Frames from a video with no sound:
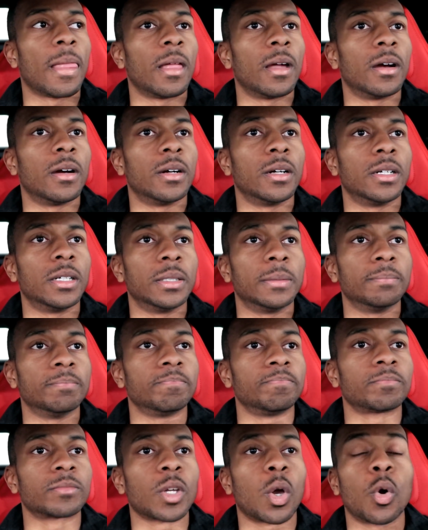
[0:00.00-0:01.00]

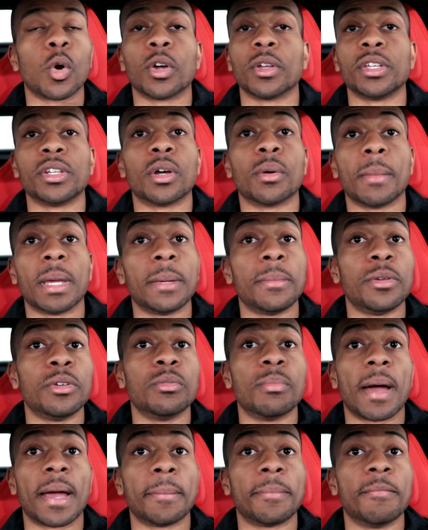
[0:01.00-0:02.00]
or, you know, maybe
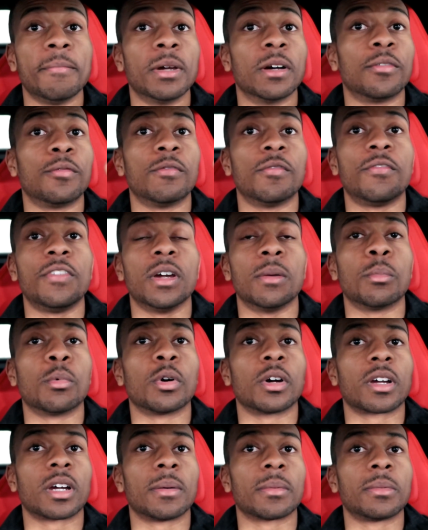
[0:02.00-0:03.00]
you might, you know, feel
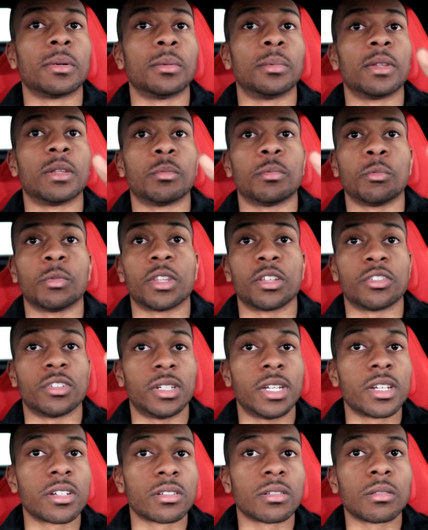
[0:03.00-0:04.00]
more comfortable with a
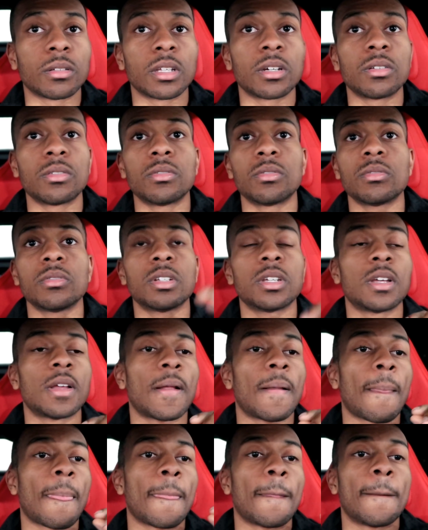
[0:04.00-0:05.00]
traditional loan,
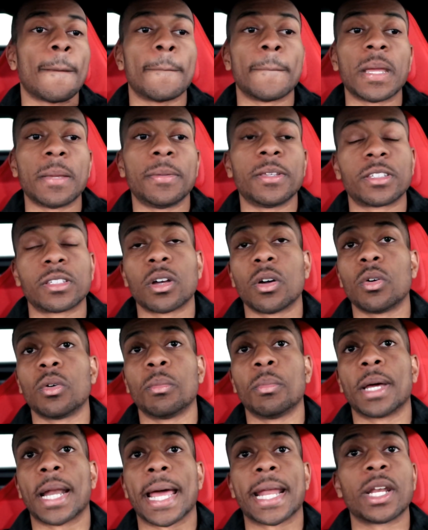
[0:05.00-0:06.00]
maybe
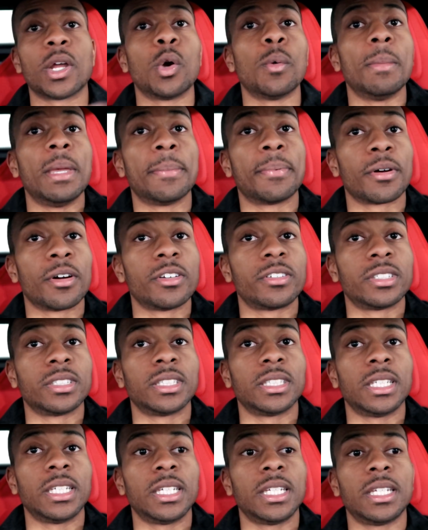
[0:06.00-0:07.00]
so. But I know me
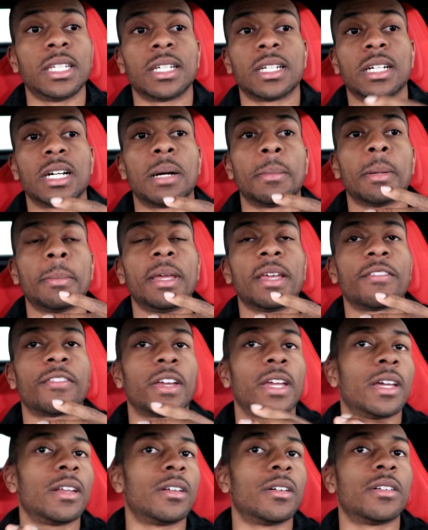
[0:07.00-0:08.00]
personally, I'm a big
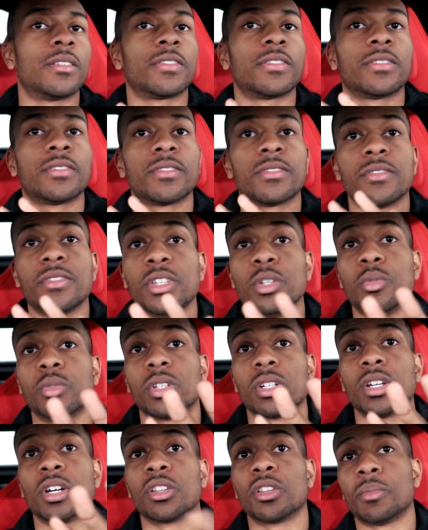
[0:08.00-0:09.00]
fan of
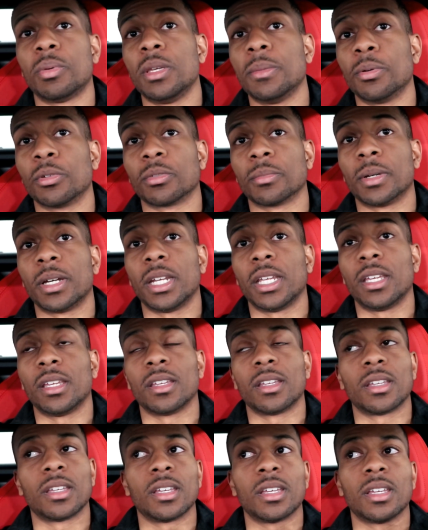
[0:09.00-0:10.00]
using other people's money,